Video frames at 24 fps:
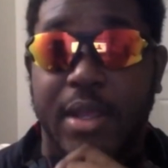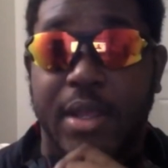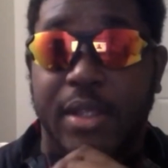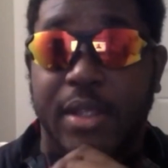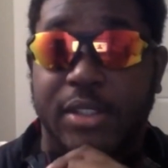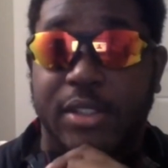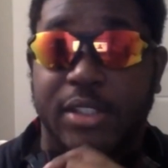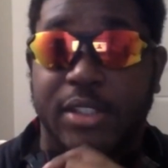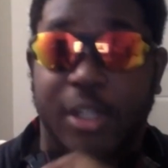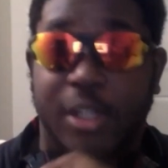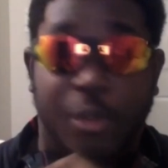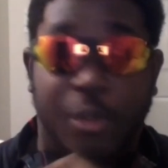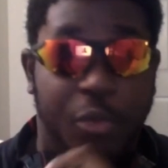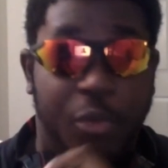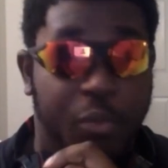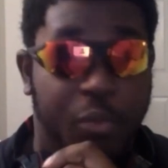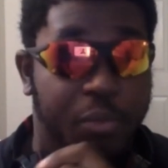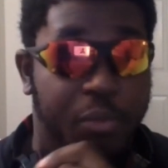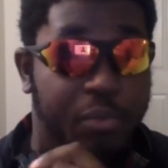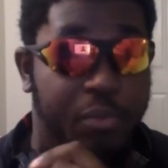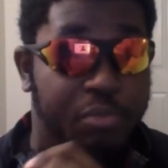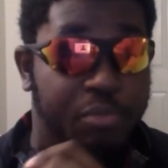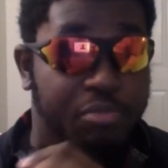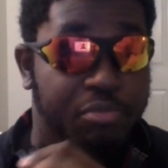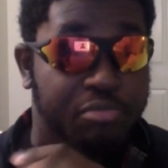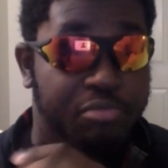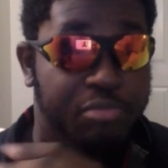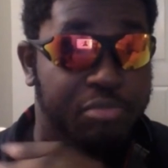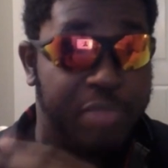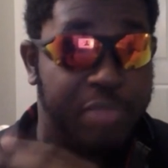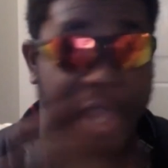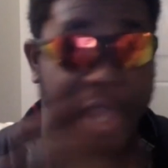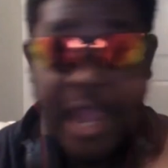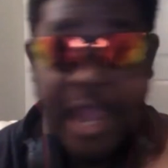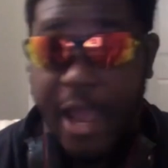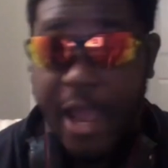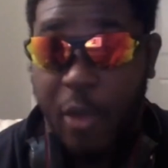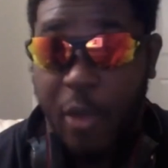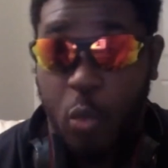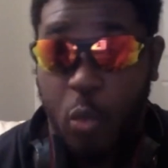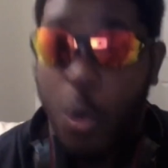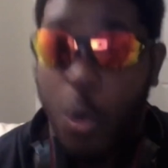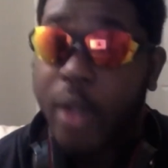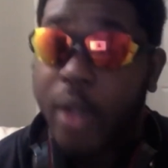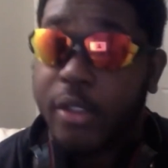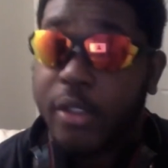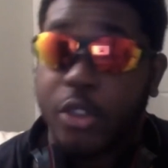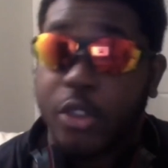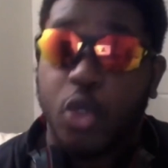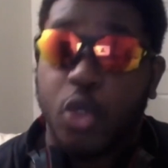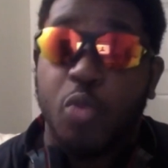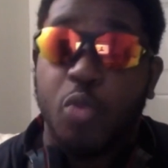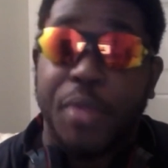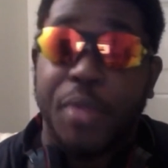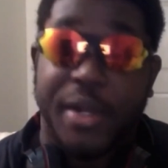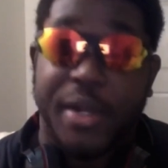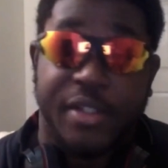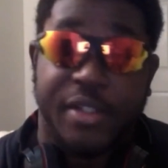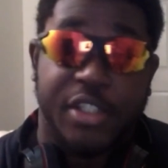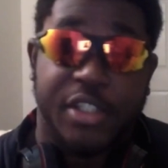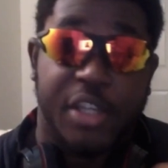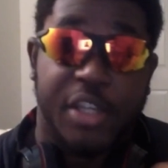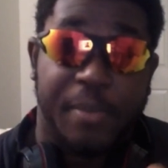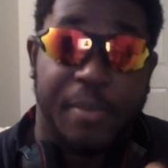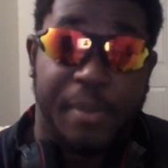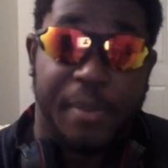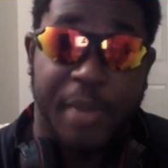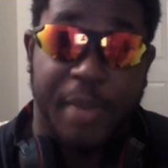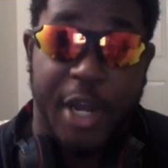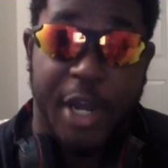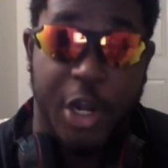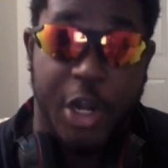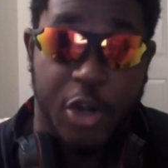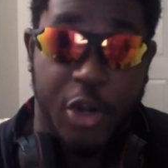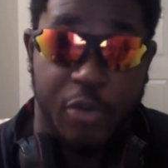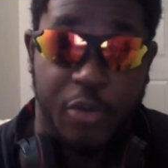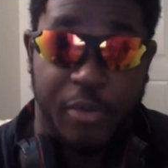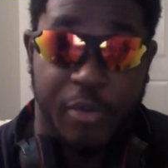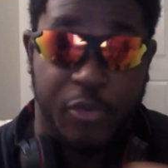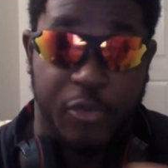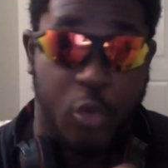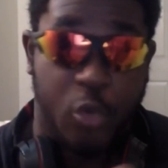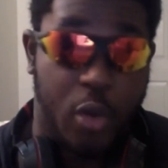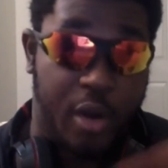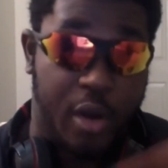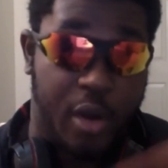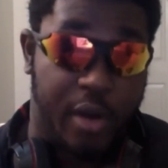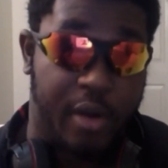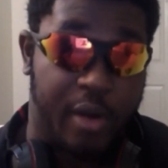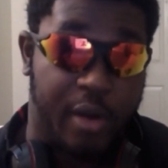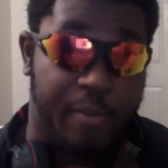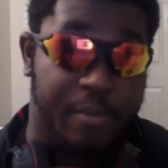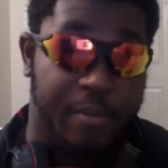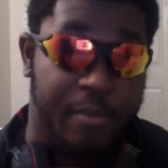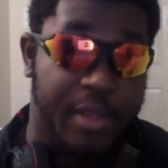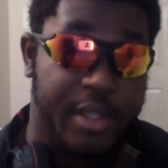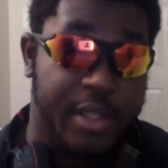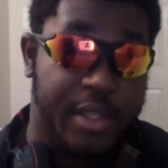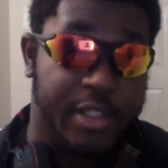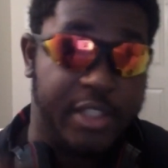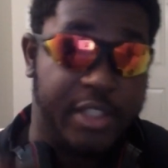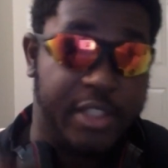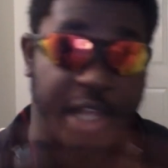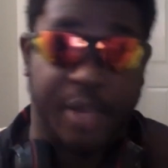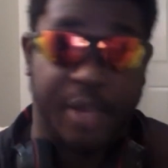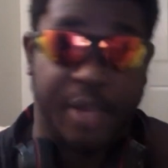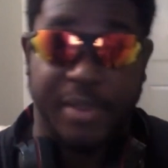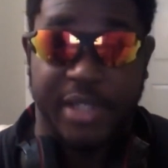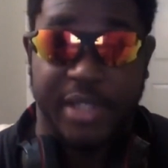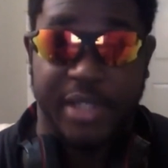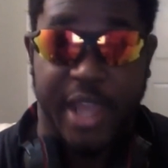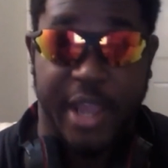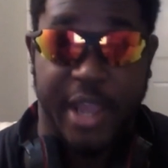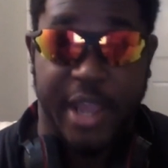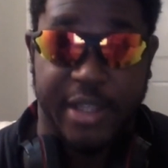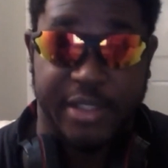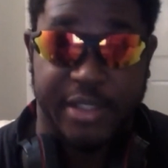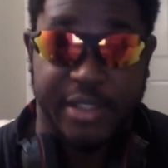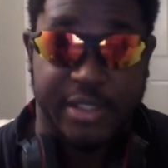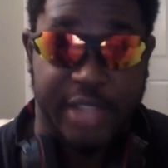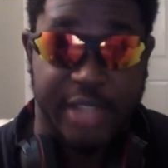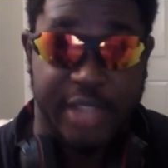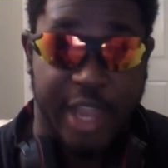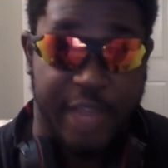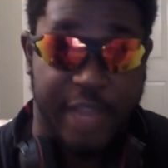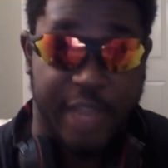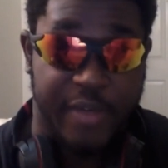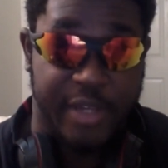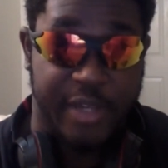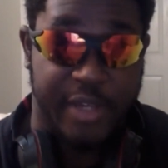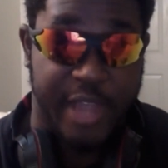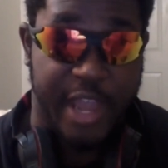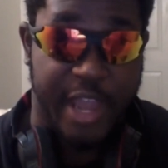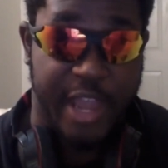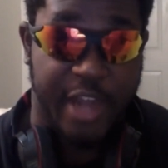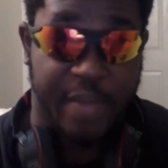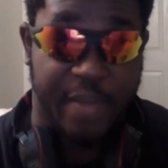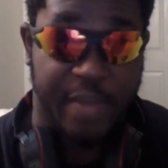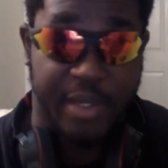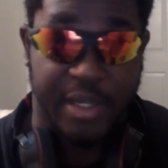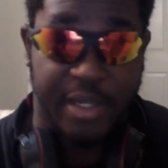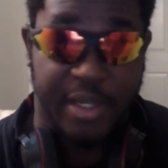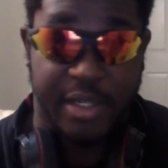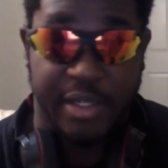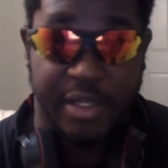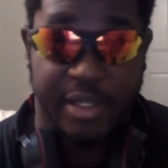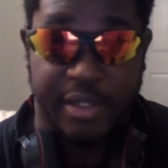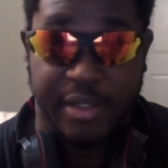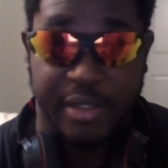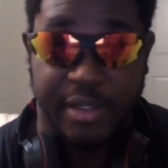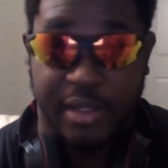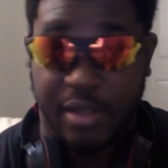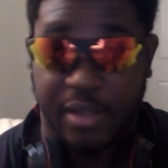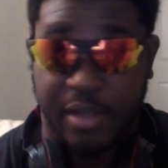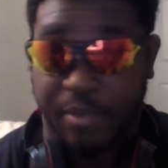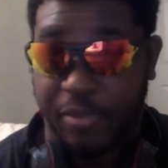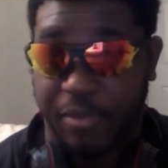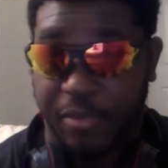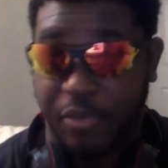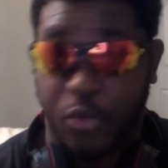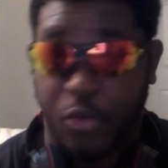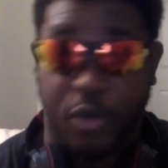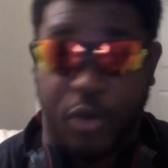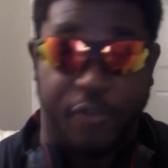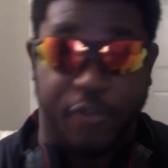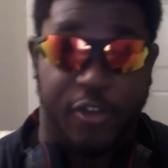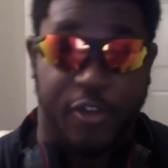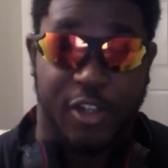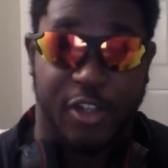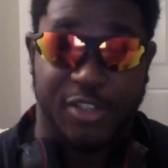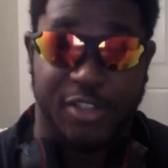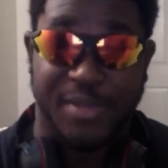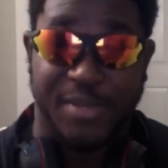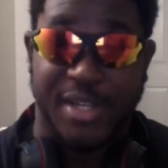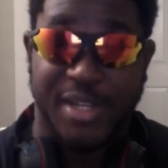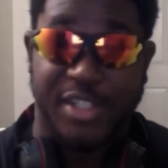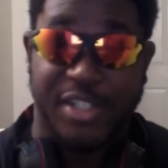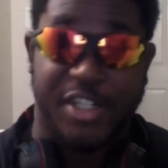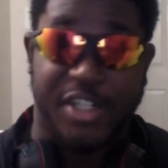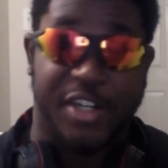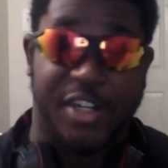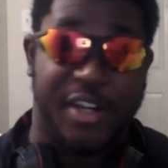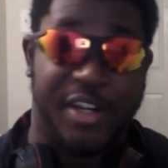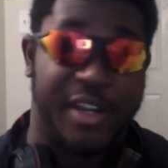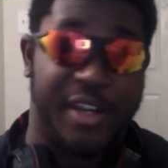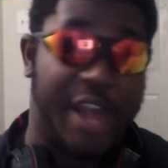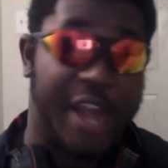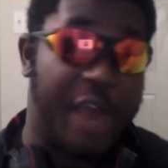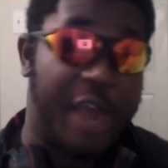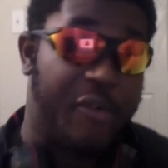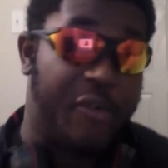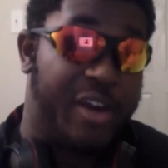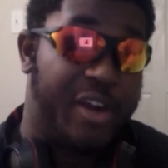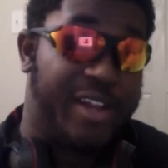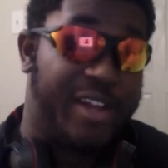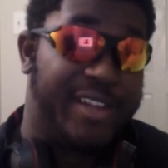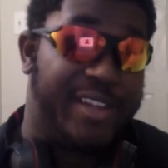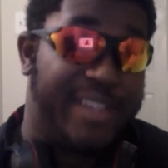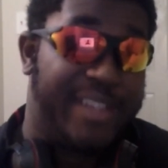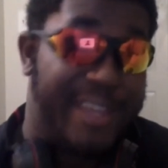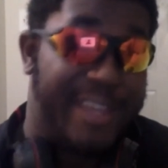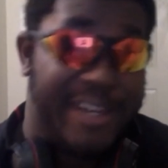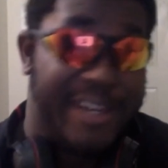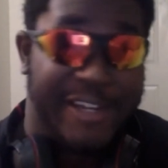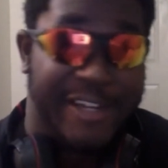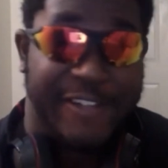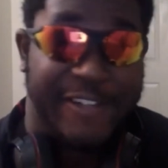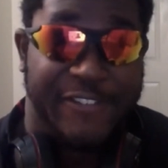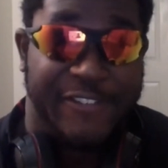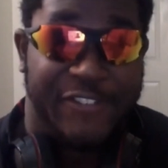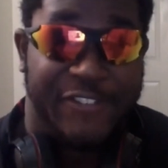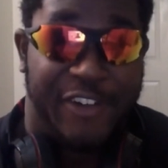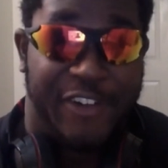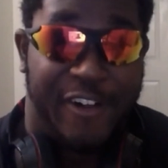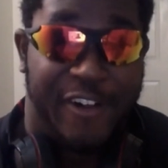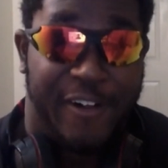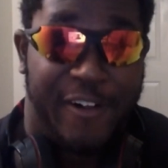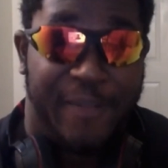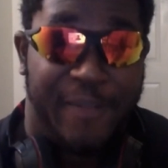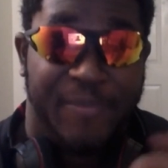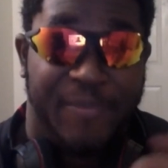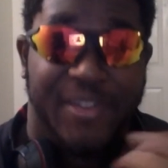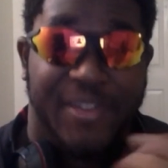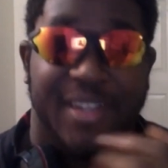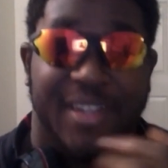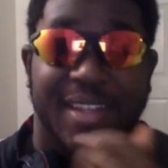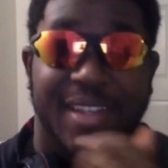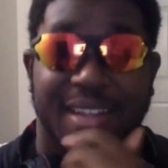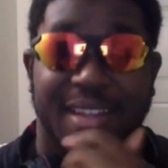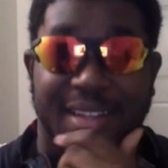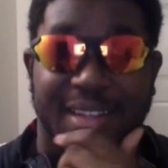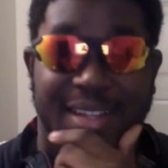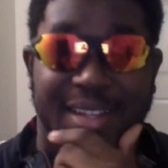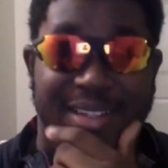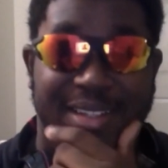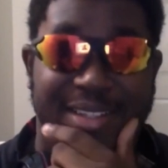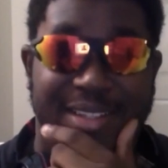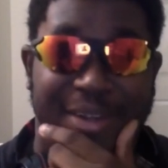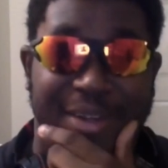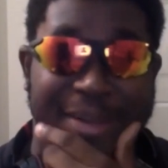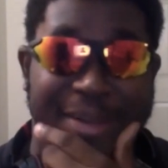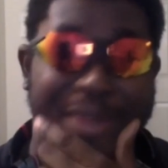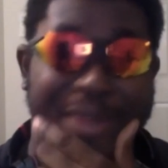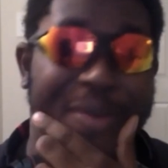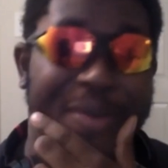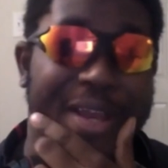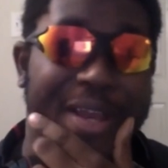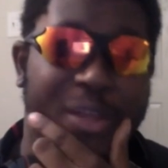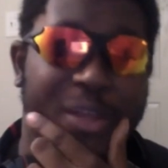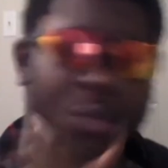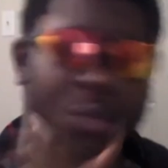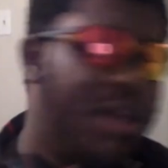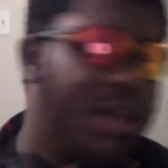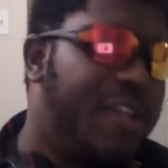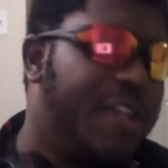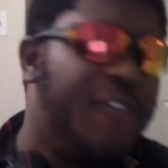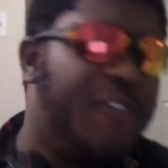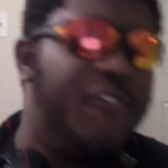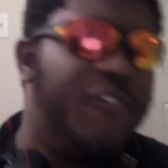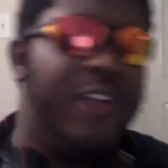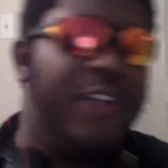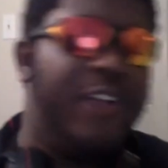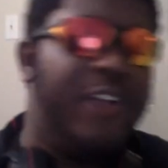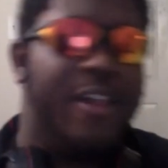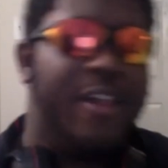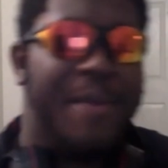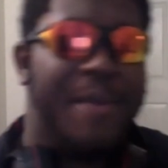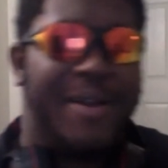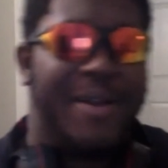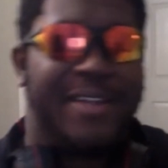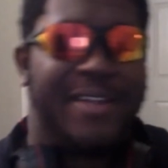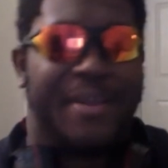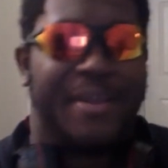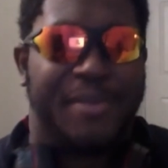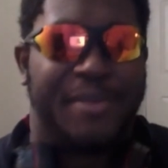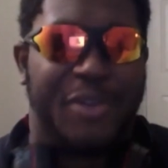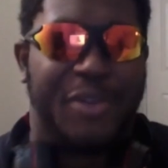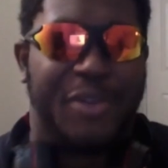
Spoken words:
so they have 1 to 2 months to get prepared before Salem attacks Haven Academy and before the fall semester, and ironically, it is fall. So anyways, what do you feel about this episode?